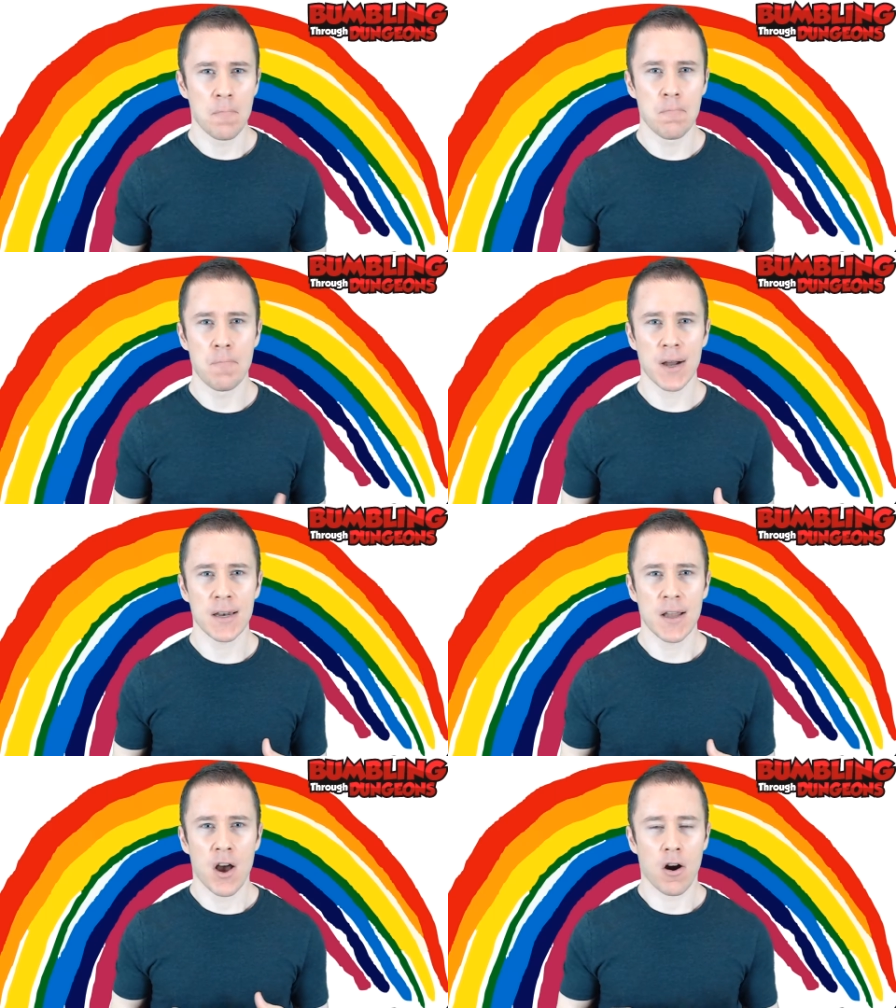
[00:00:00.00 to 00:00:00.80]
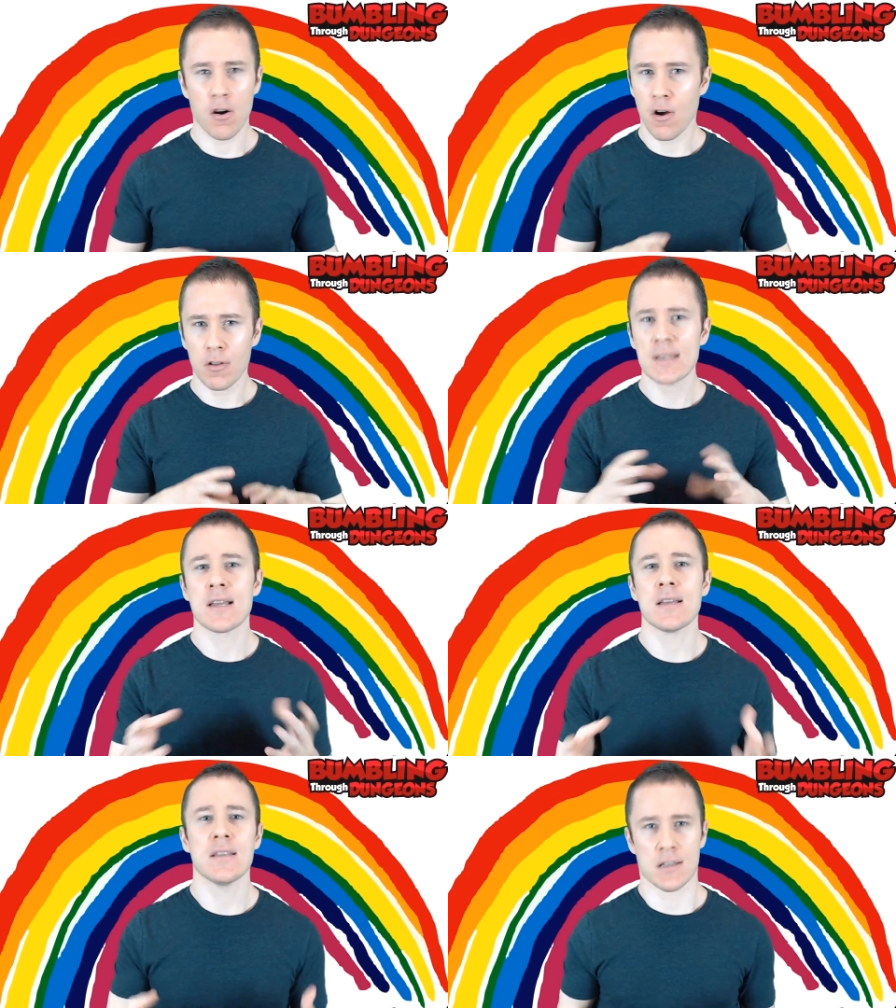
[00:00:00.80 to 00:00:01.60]
but are all these
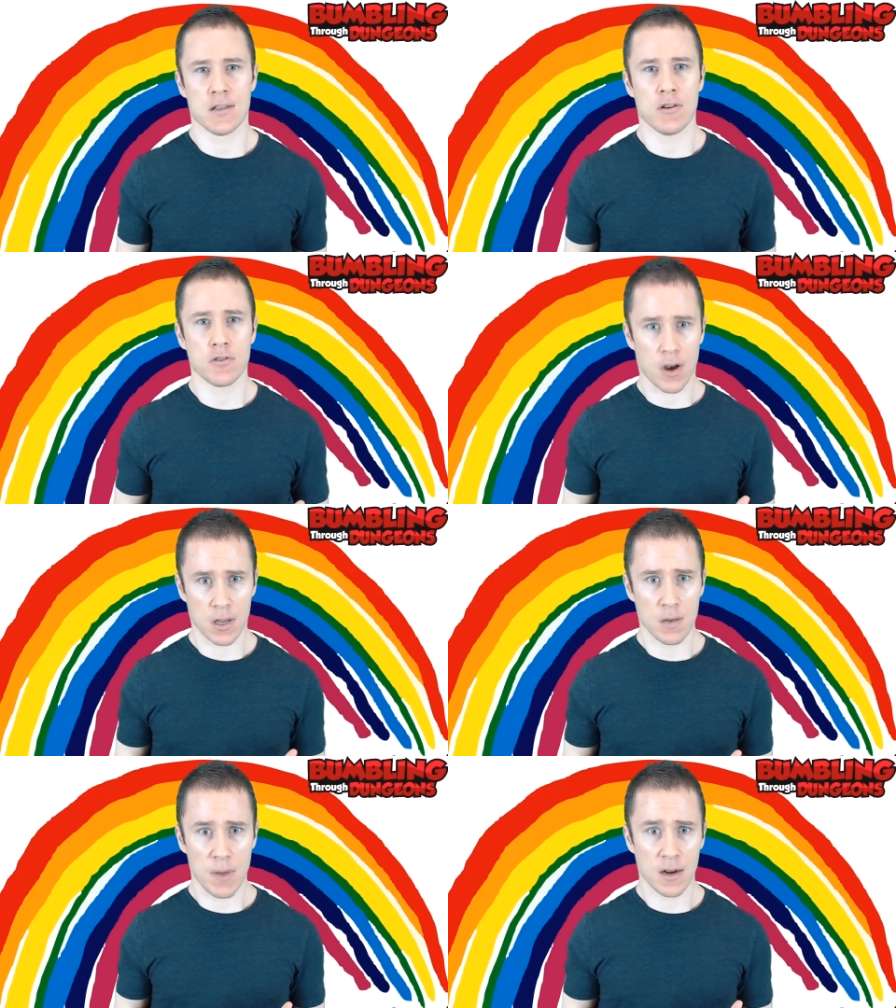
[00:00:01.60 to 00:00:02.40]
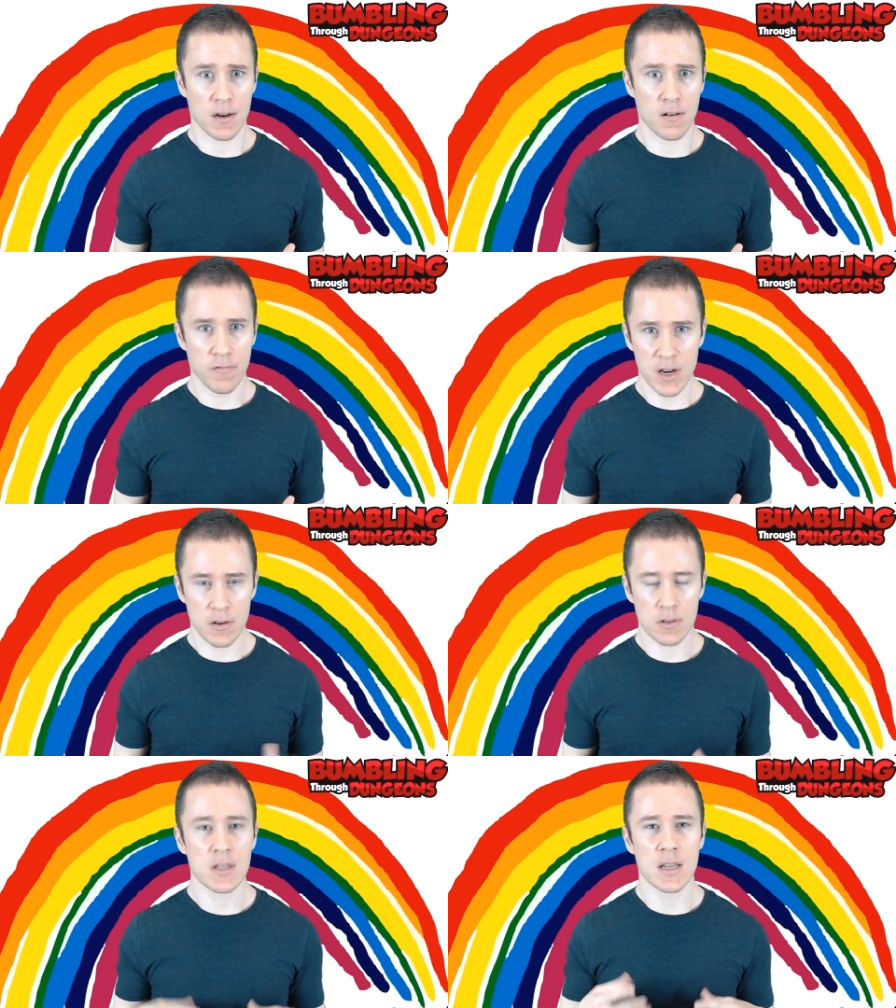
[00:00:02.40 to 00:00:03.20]
ideas that you're talking about in your
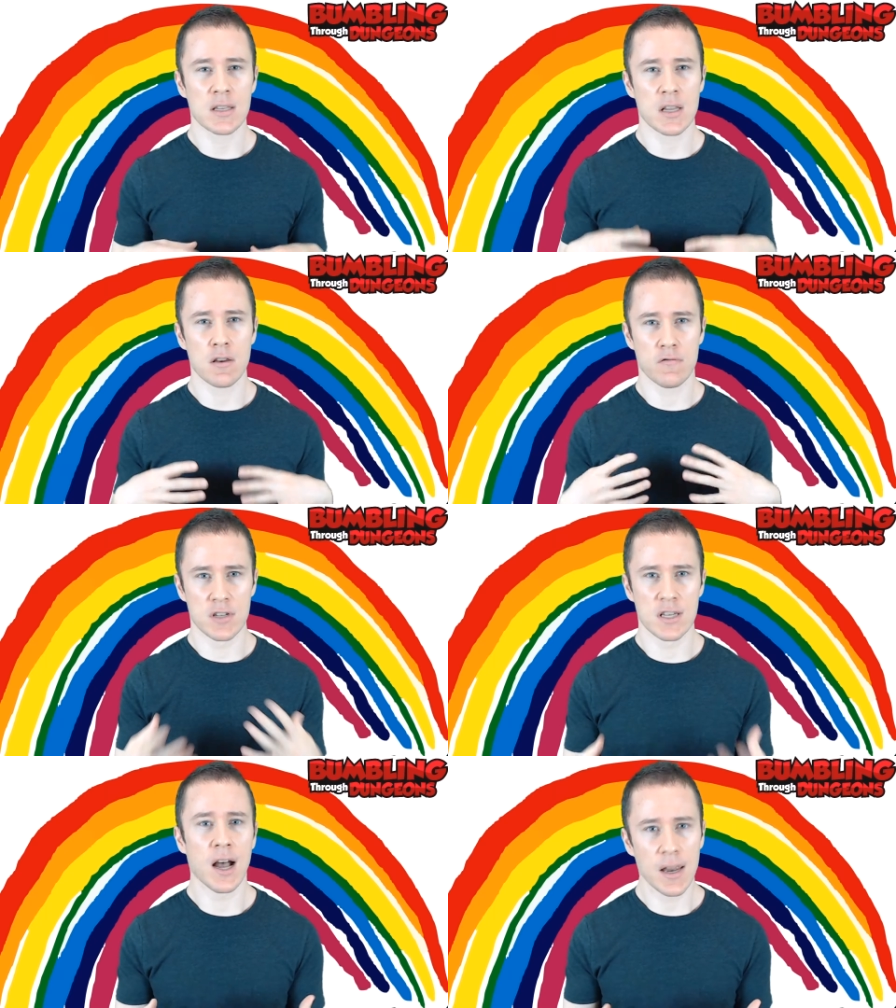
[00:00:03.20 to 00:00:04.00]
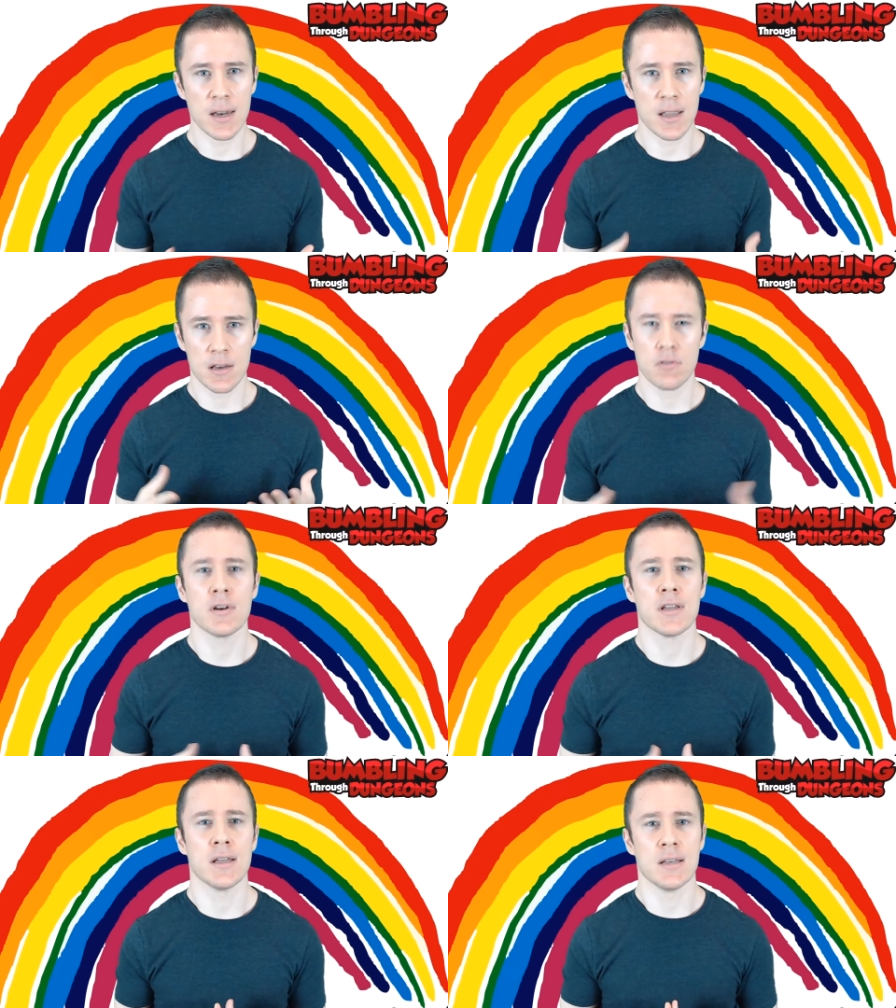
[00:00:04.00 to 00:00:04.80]
videos things that you've done in your
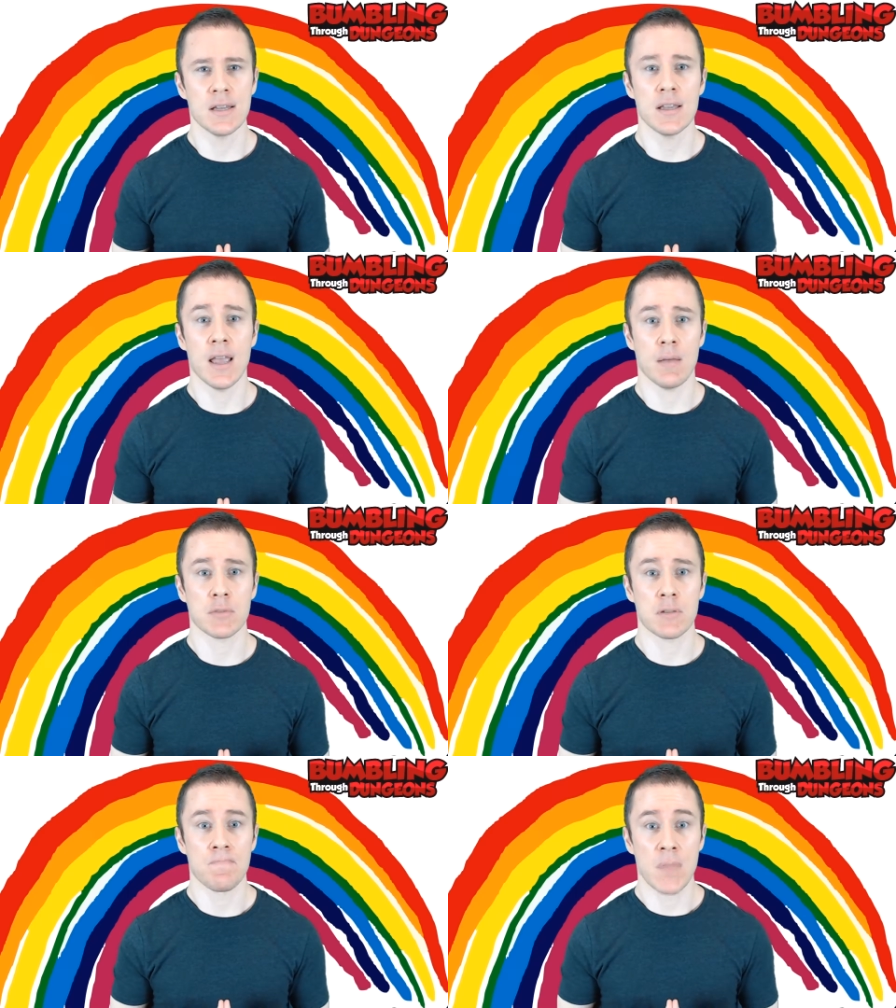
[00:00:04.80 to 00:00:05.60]
D&D games?